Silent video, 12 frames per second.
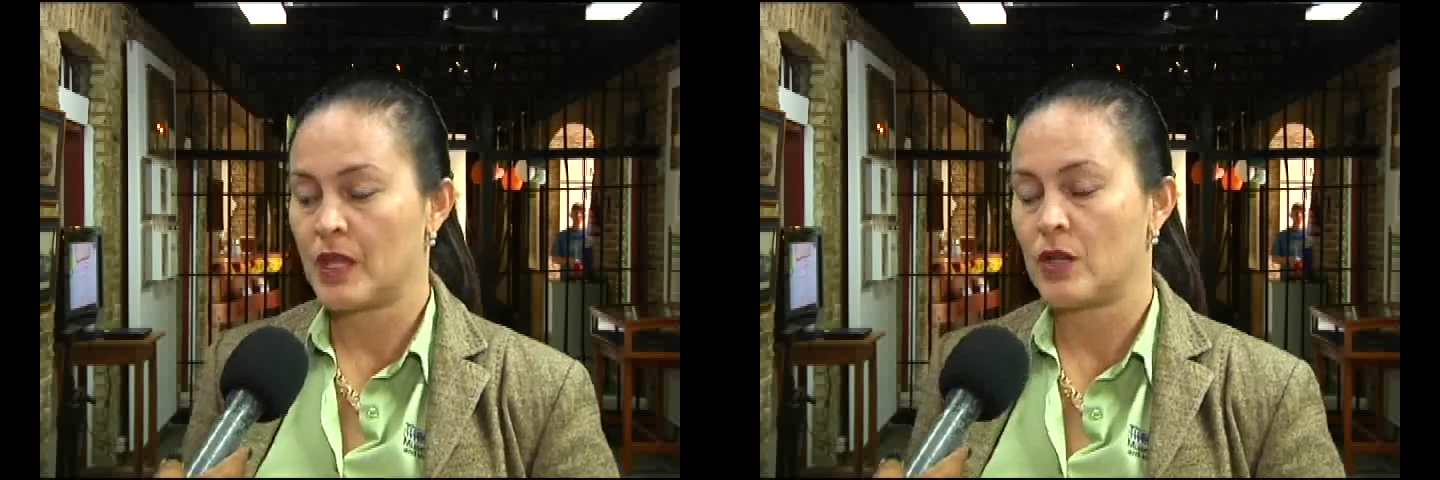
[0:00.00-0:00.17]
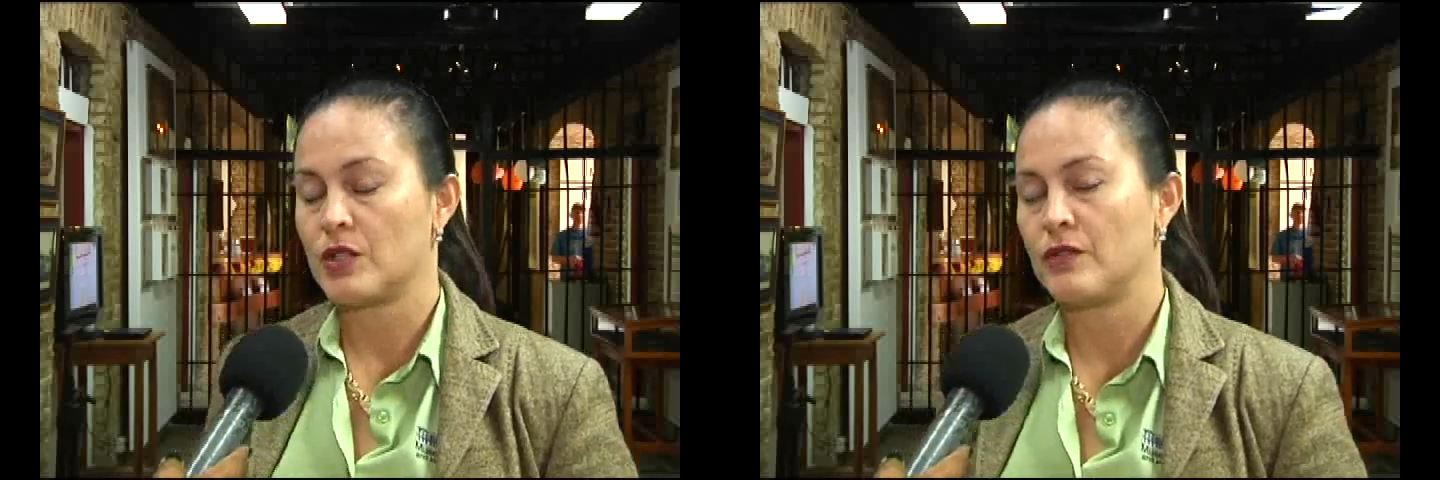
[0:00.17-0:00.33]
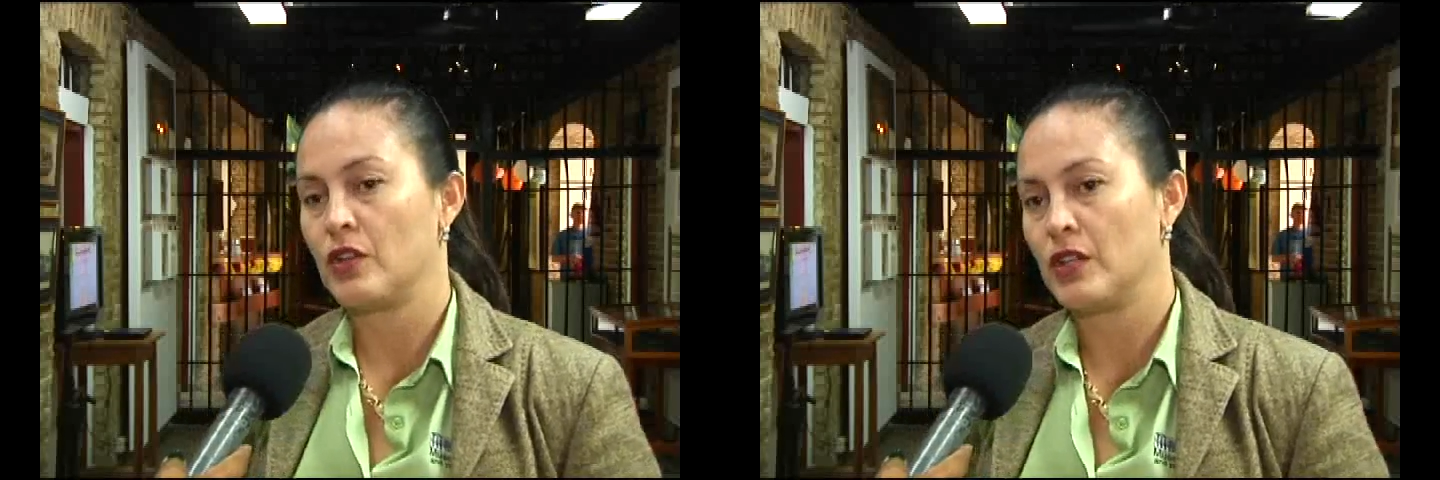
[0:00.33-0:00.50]
that
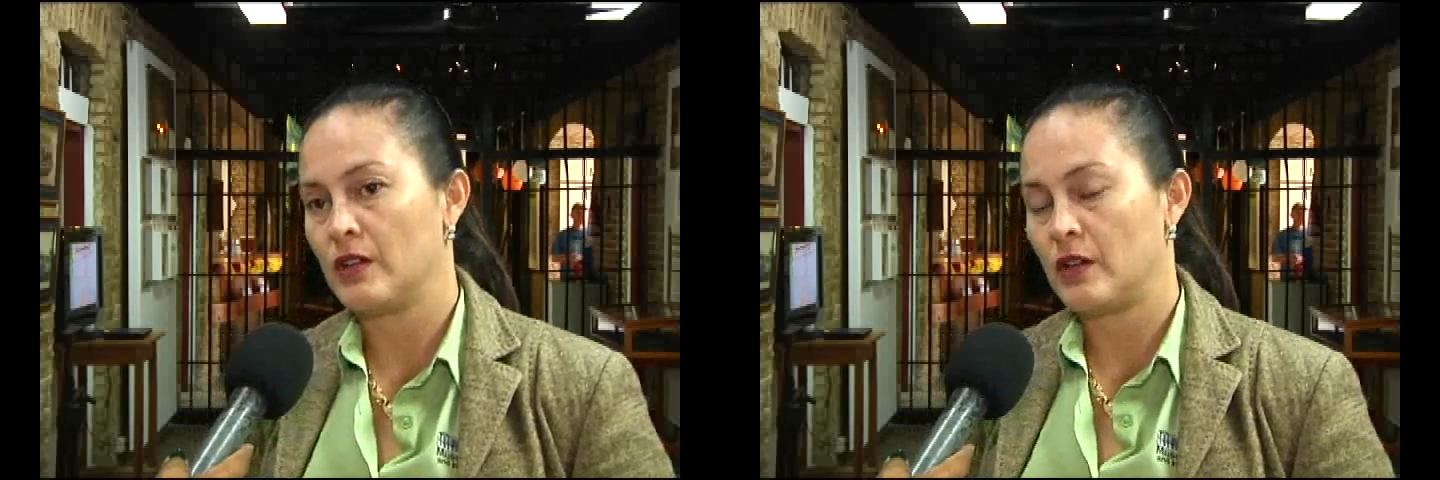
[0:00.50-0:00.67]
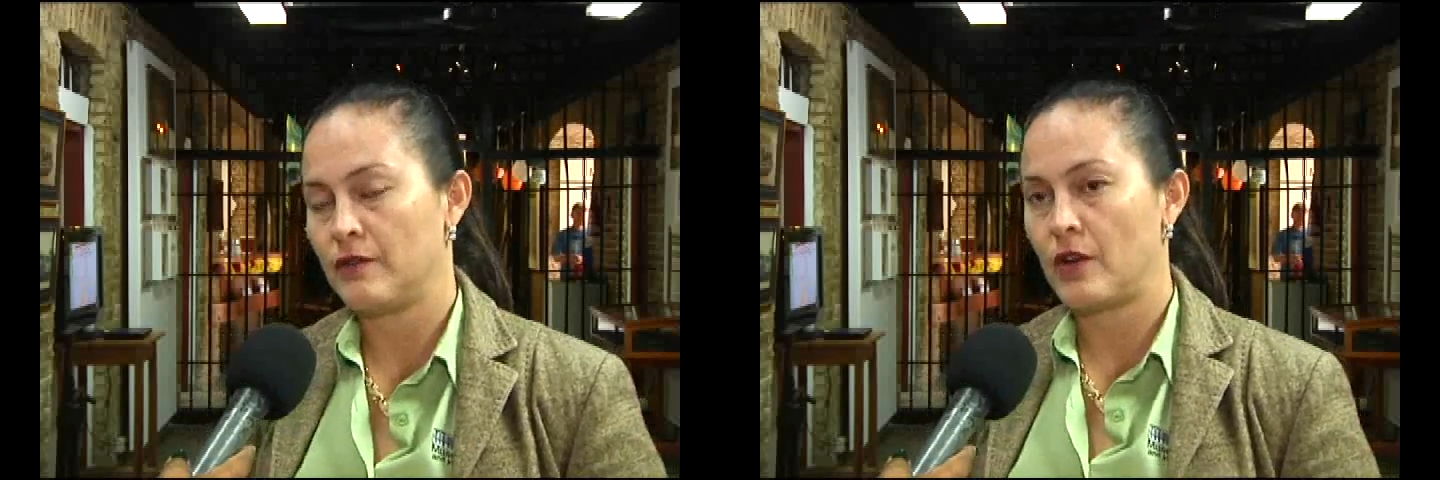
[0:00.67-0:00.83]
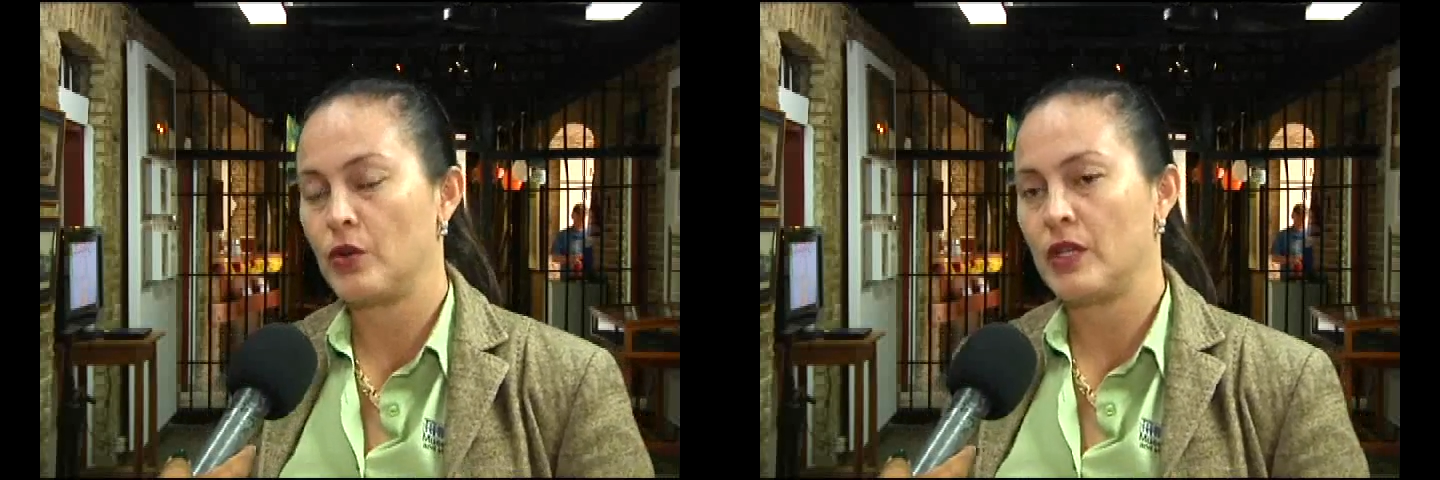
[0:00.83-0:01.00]
was
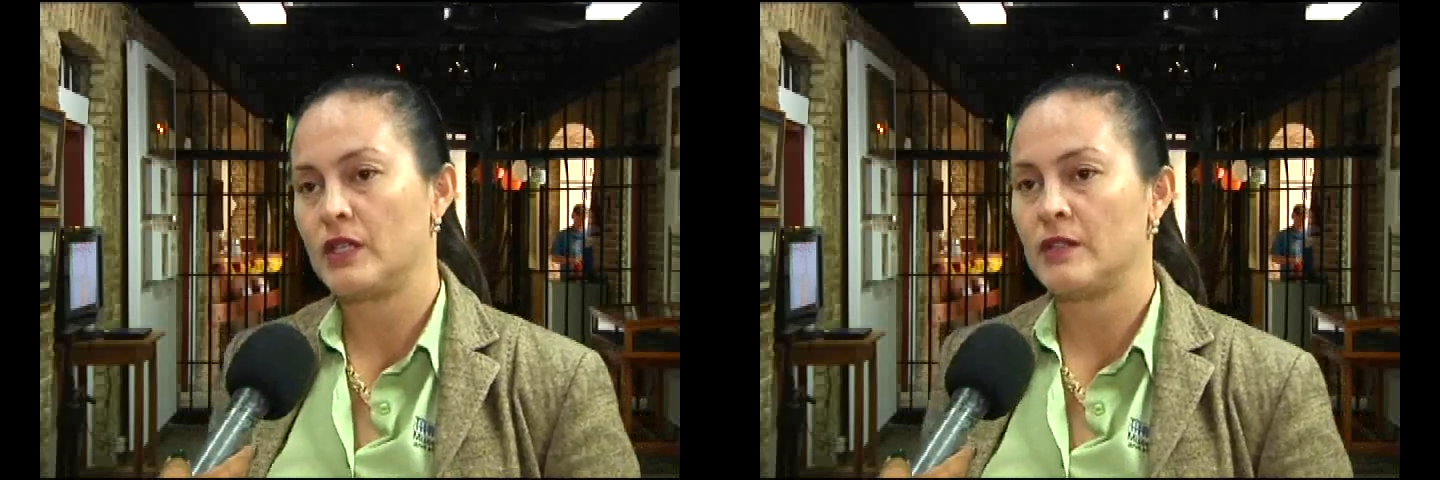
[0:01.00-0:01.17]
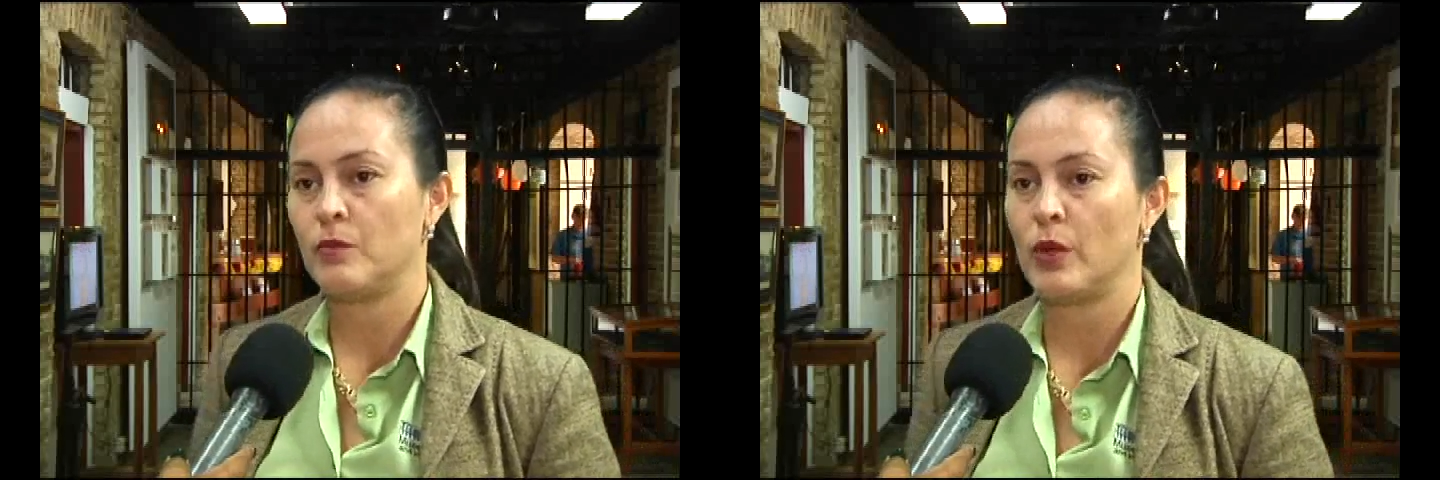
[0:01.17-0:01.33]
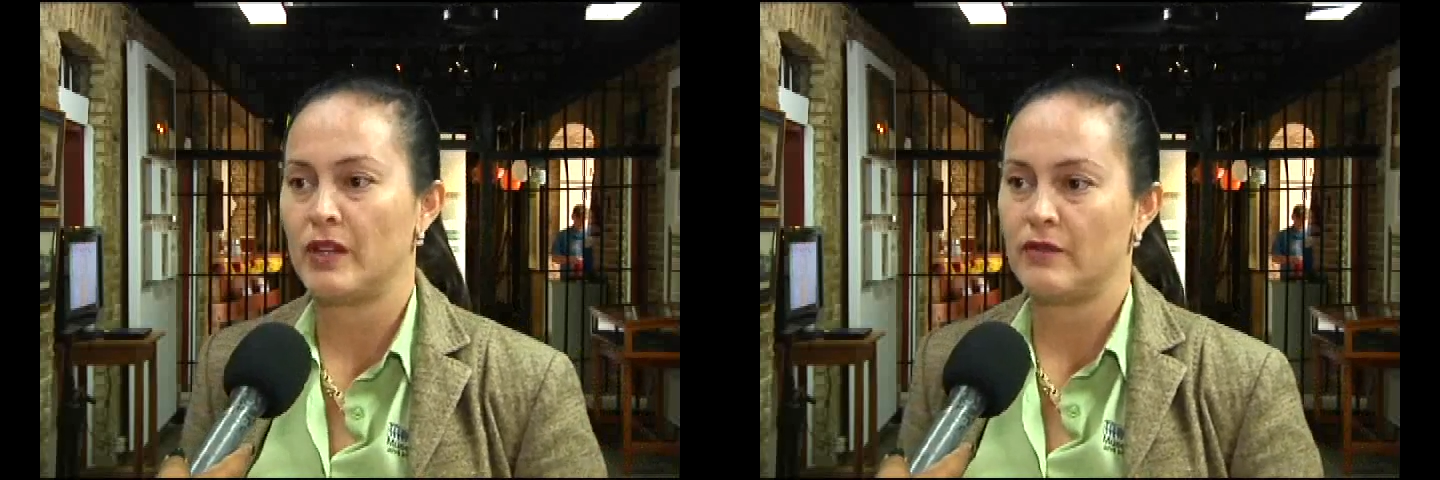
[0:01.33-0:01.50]
found at the
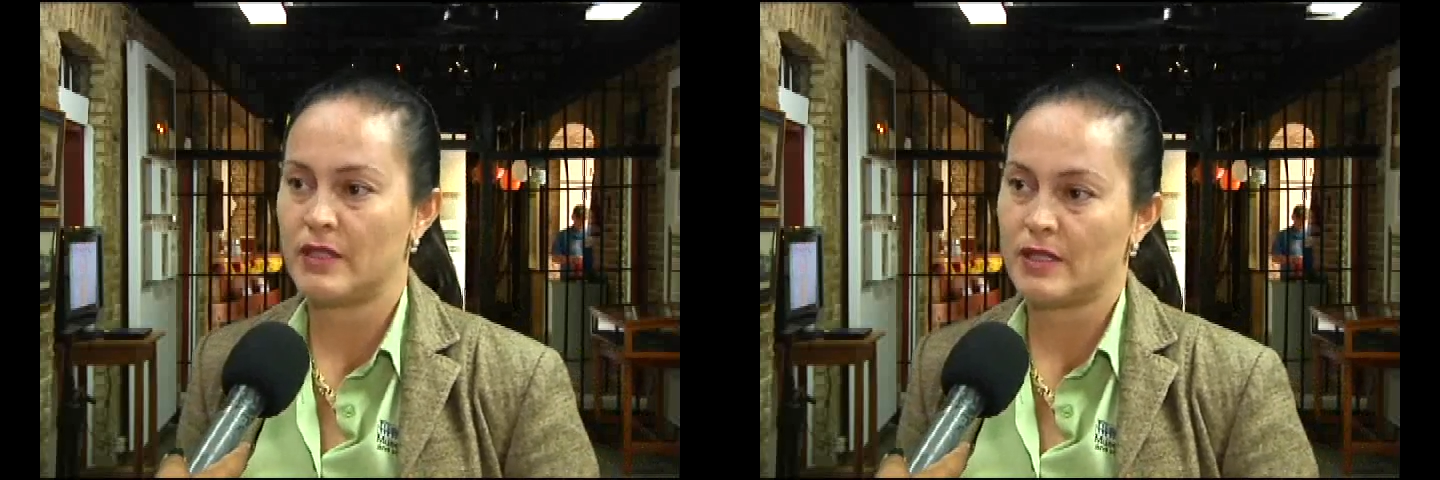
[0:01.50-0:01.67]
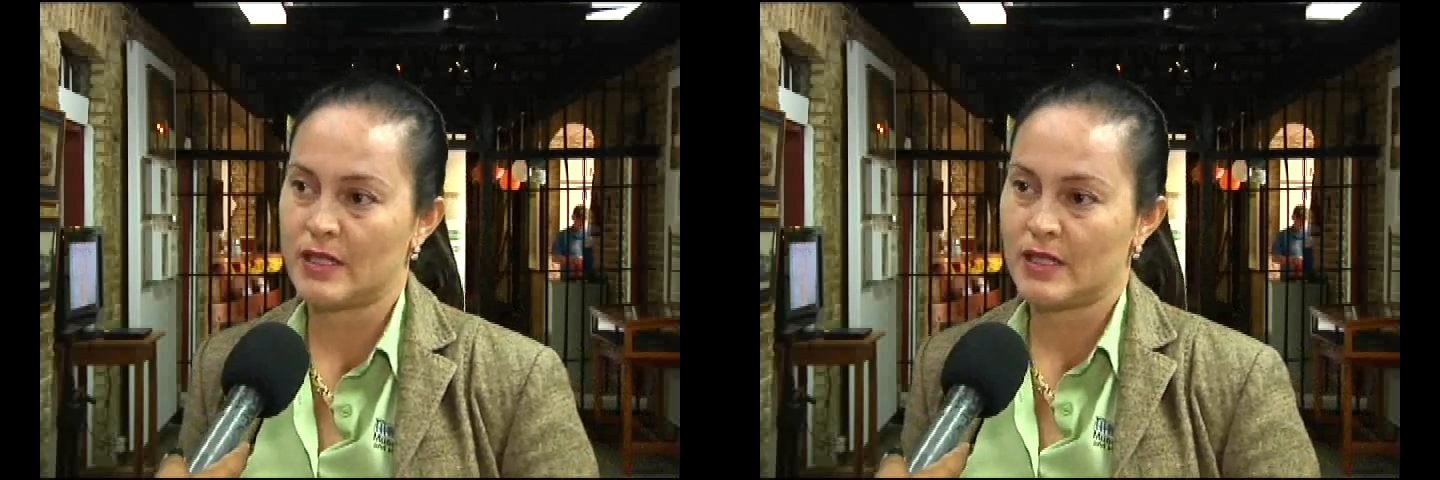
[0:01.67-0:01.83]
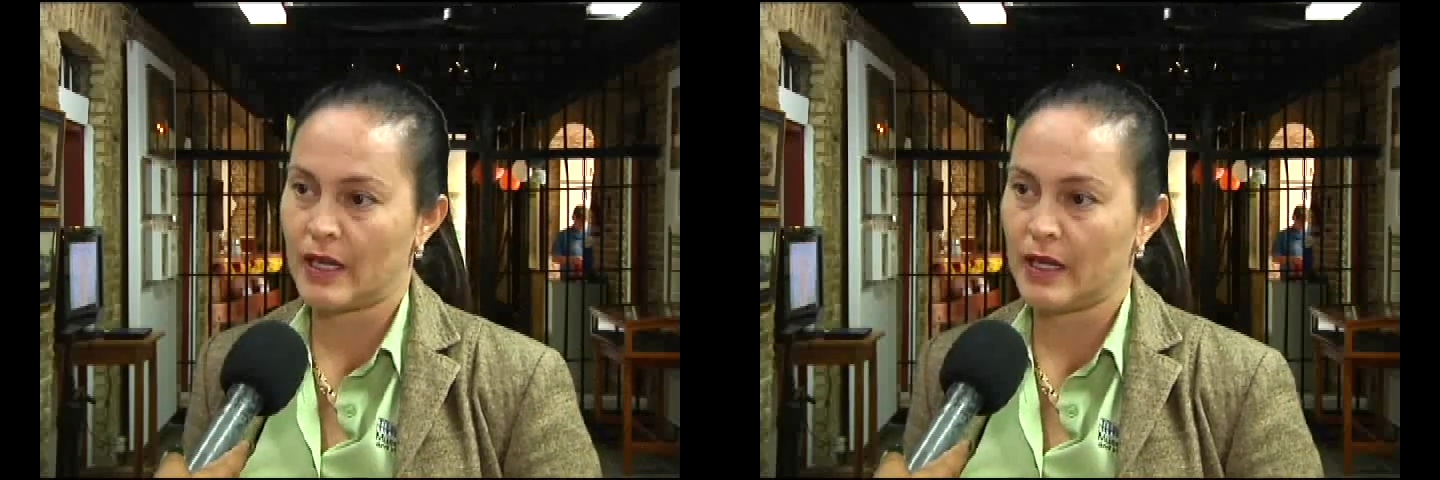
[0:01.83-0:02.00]
Buena
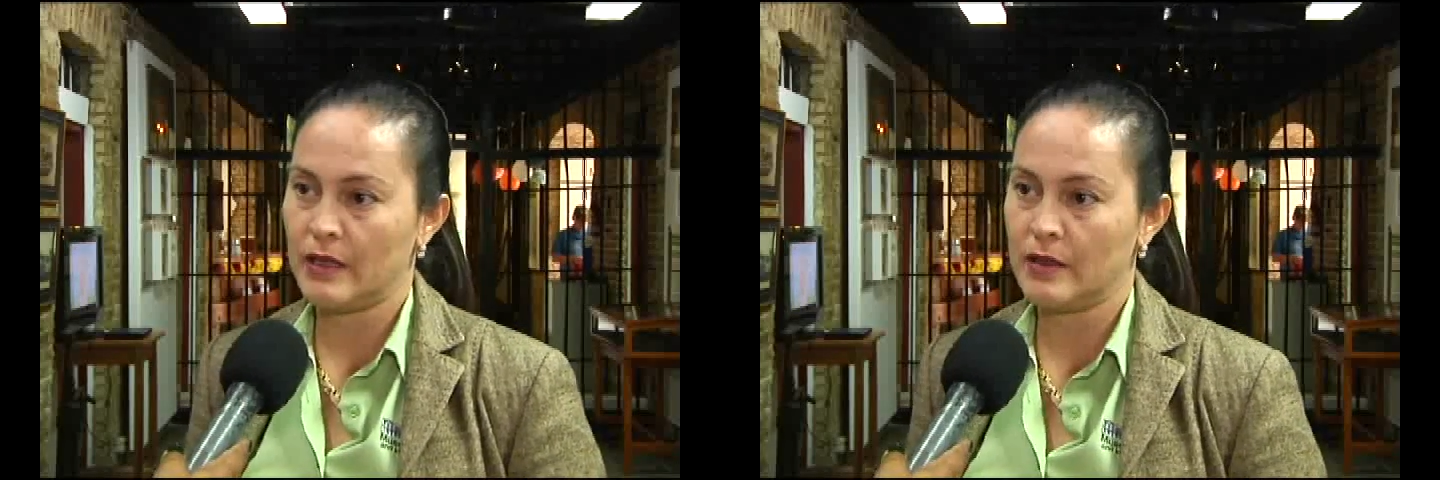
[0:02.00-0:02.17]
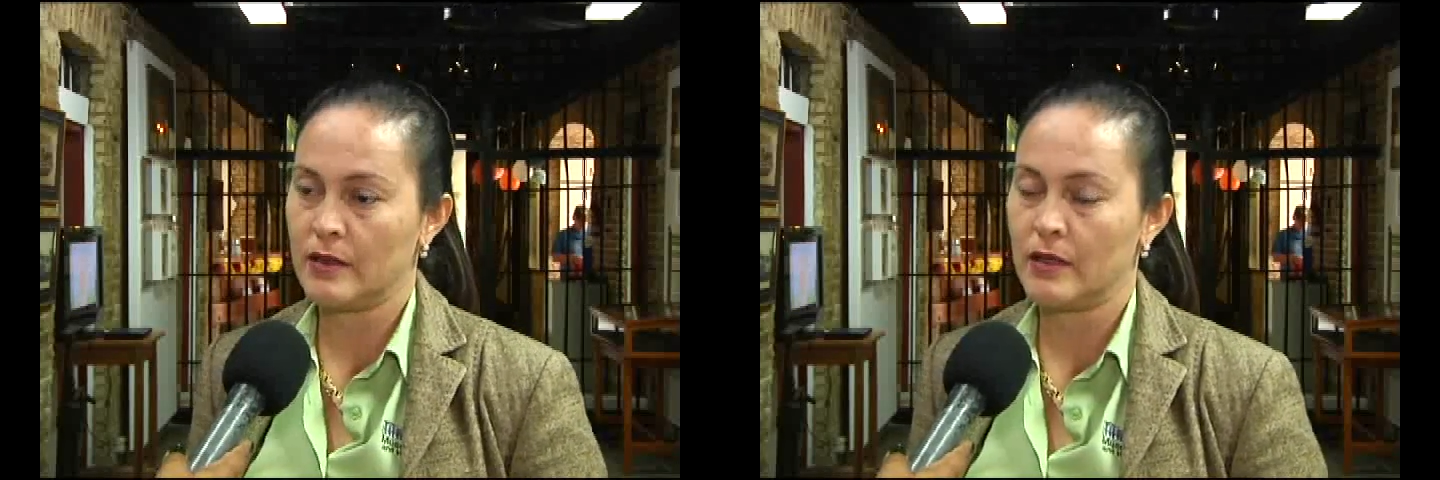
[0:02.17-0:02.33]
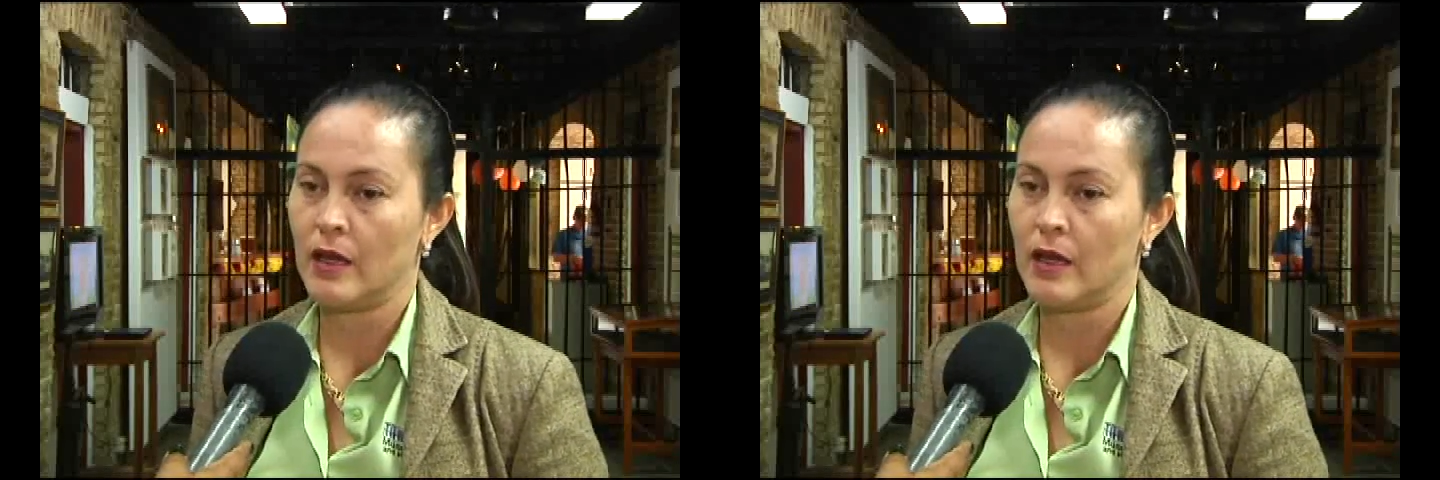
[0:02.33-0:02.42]
Vista site.